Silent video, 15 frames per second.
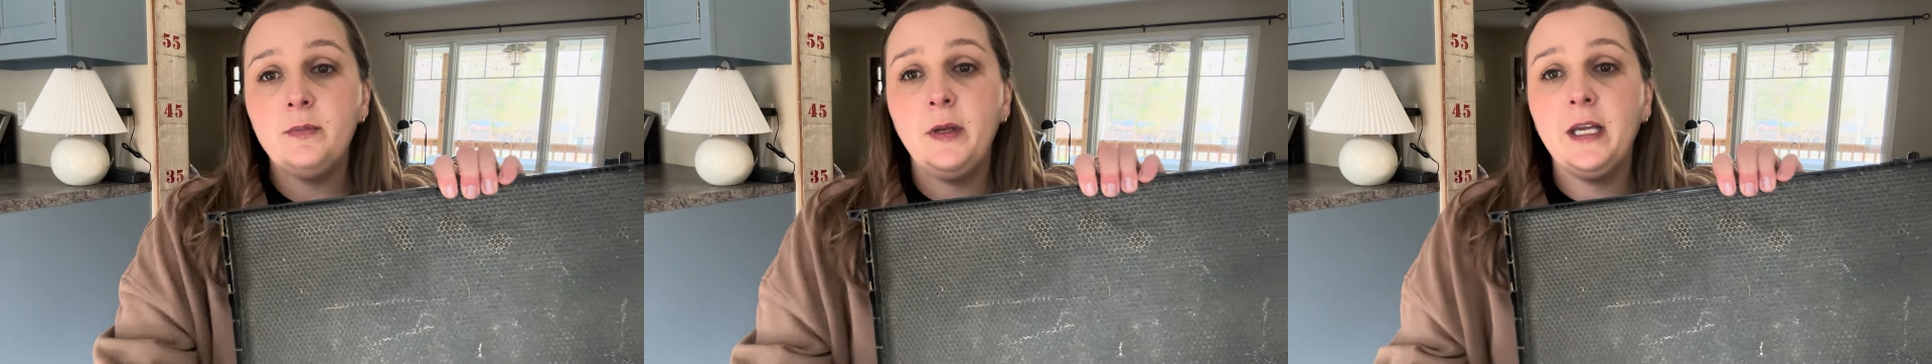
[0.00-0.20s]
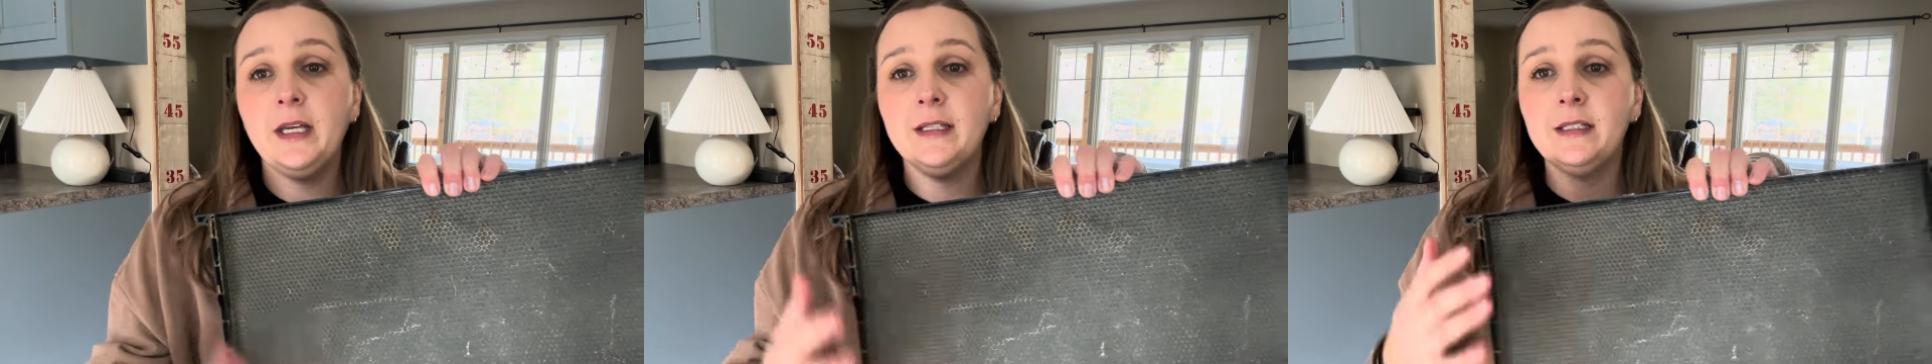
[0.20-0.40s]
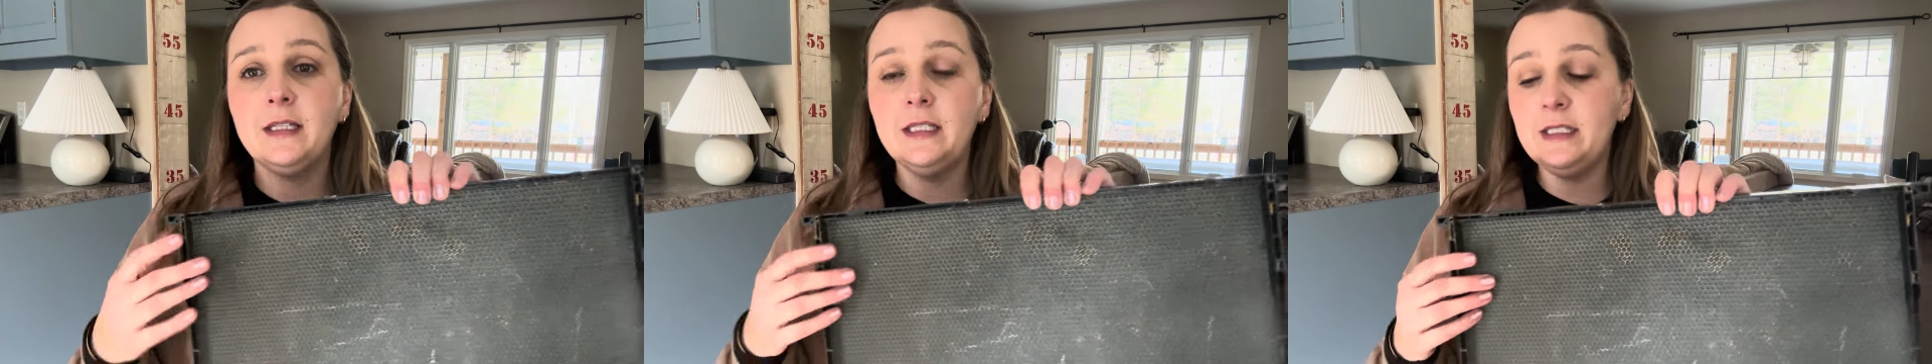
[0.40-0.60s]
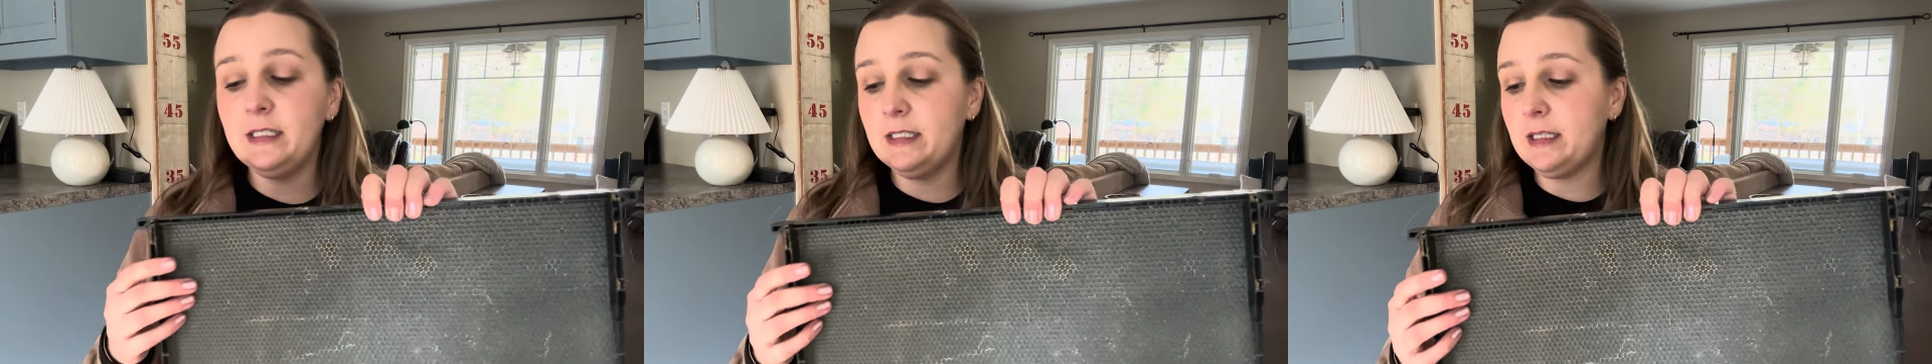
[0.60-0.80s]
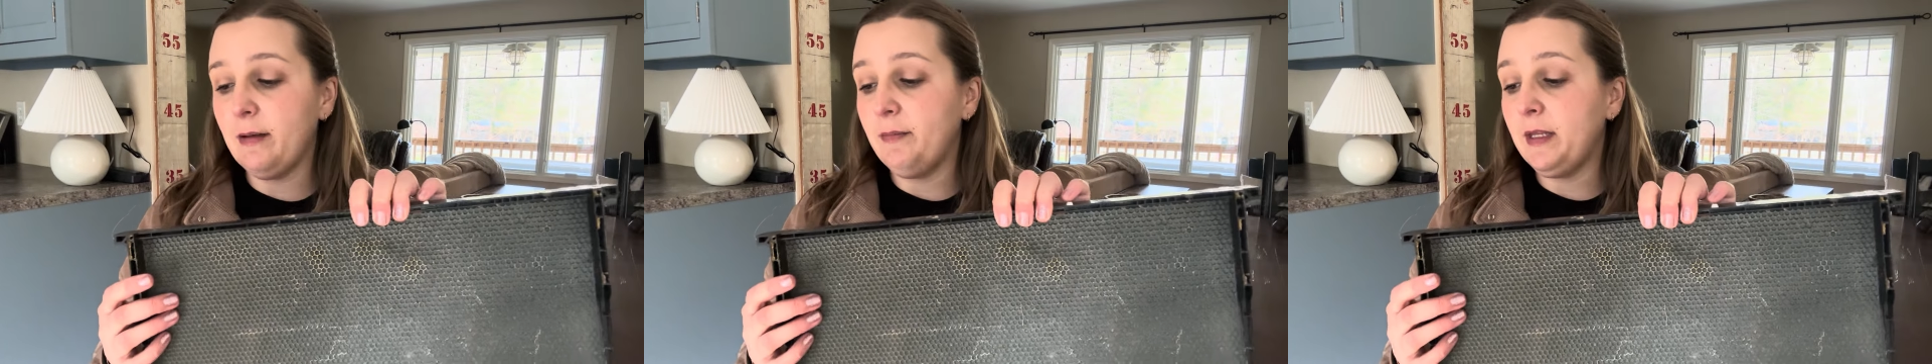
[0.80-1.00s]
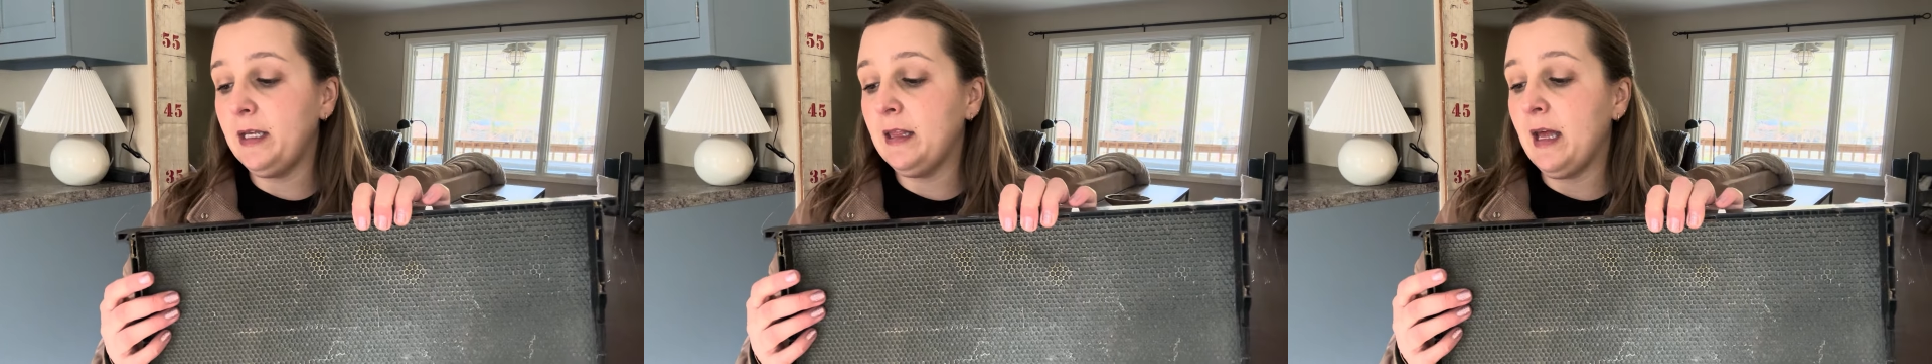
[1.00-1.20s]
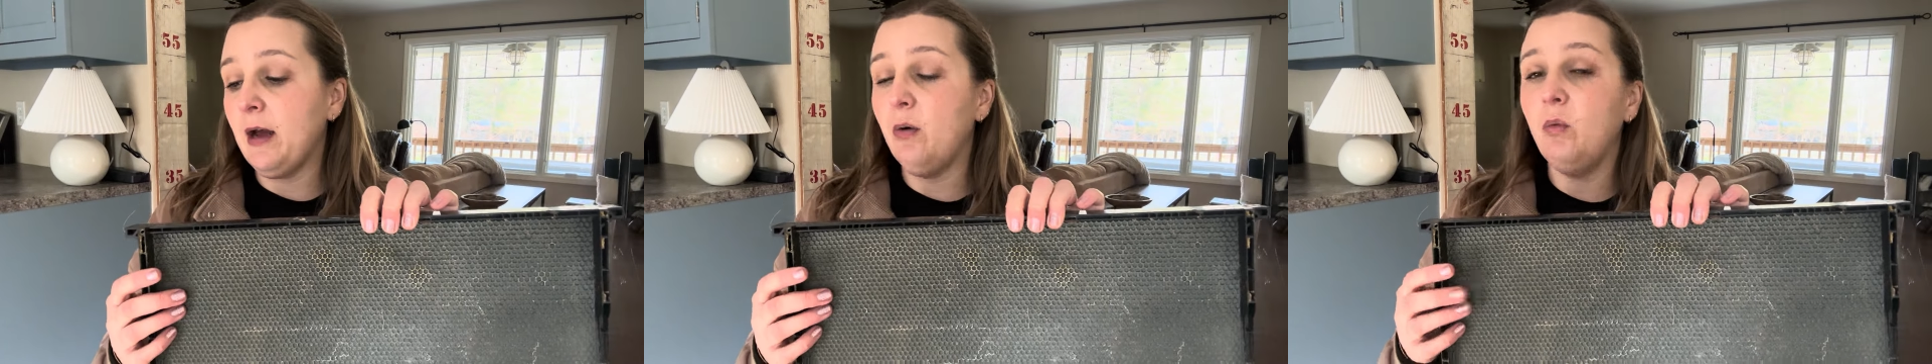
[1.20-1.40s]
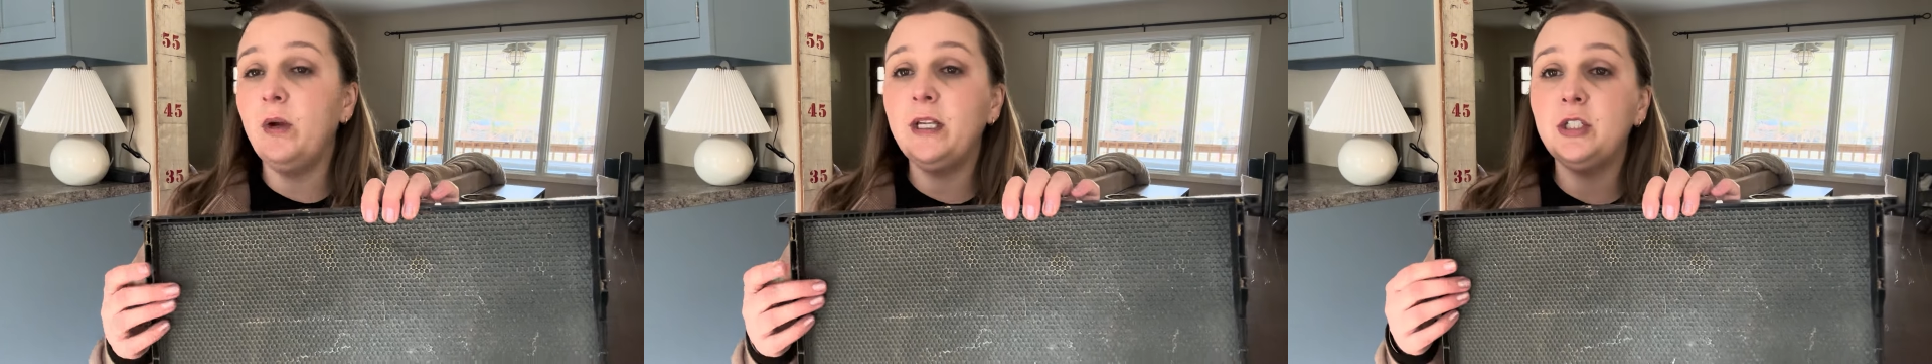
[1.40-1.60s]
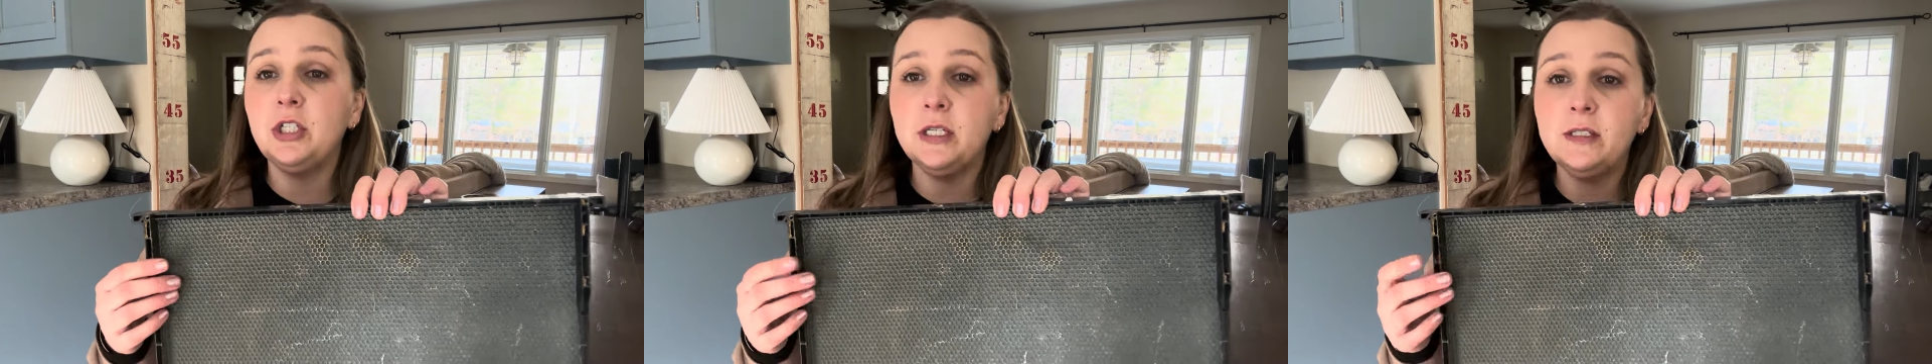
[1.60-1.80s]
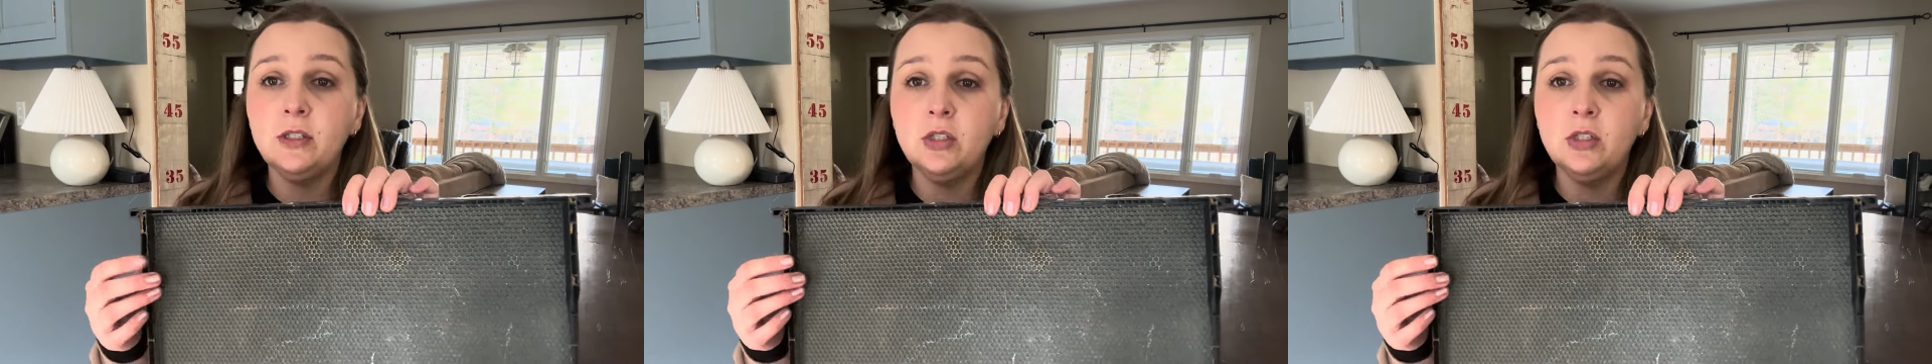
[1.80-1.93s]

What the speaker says: because this is something that we just